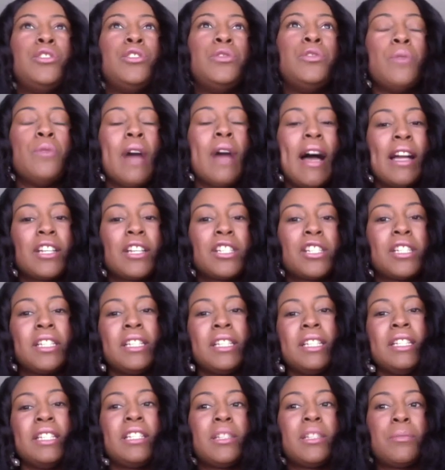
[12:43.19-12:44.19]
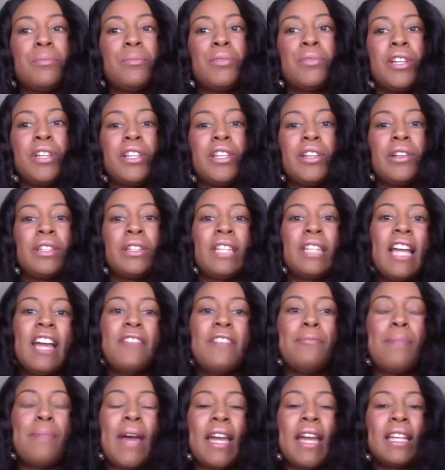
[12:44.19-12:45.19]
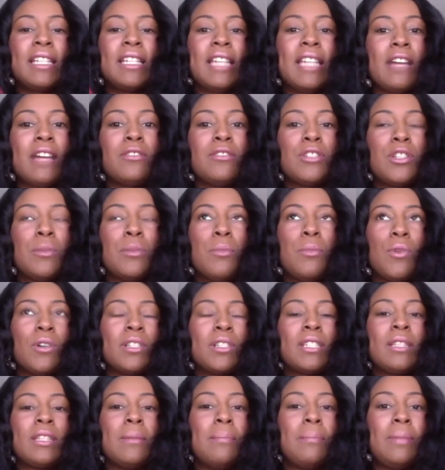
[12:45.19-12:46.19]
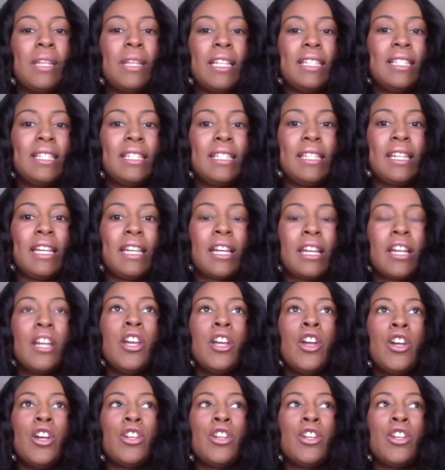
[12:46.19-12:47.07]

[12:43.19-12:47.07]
You actually need to bring your life back down to more simplistic